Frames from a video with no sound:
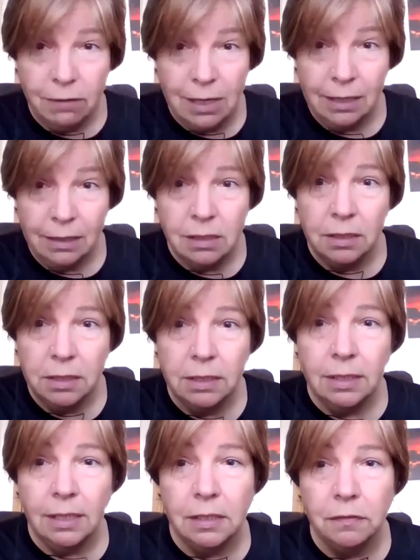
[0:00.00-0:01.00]
really exciting
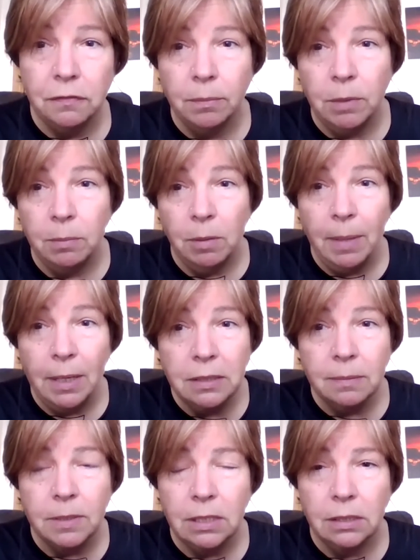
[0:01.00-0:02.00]
data from the
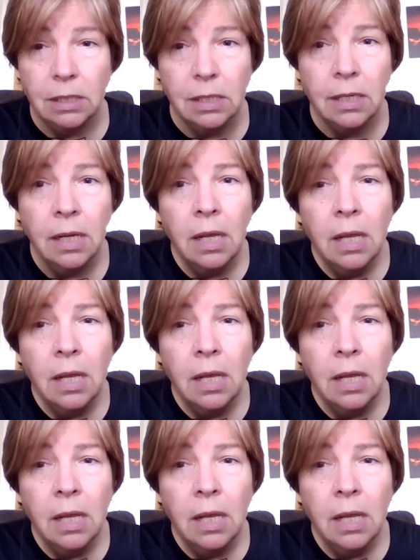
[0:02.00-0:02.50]
Momentum study.